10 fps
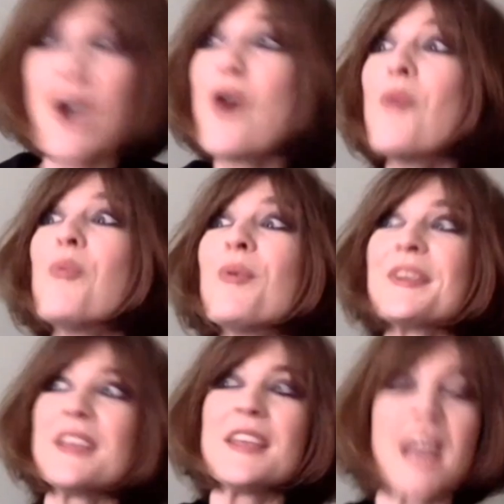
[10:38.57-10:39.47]
between
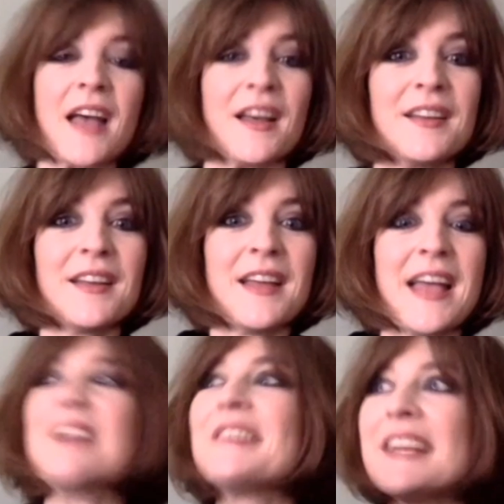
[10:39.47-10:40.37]
different kind of
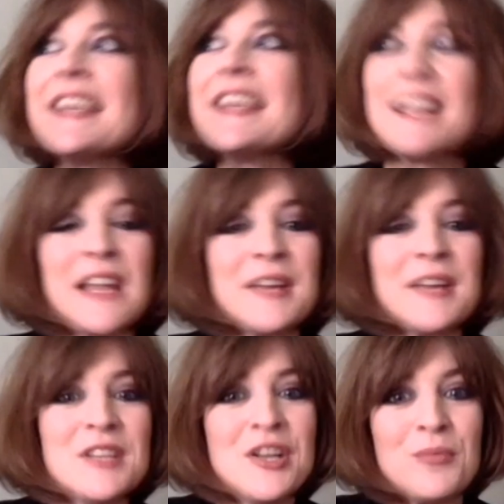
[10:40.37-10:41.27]
dramaturgs. It's like, yeah,
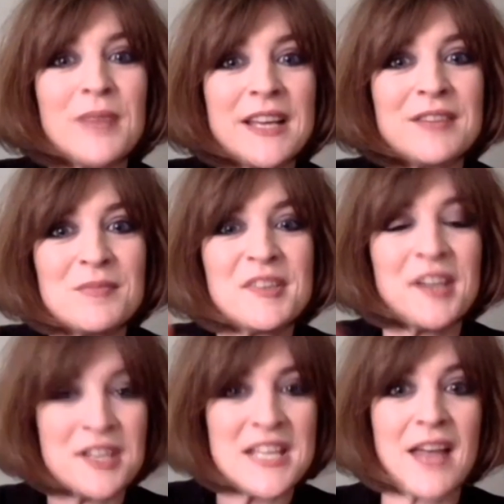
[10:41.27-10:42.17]
like you know, like
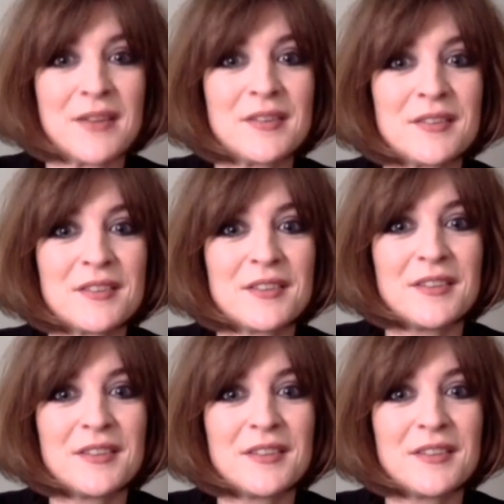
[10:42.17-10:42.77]
sudden death.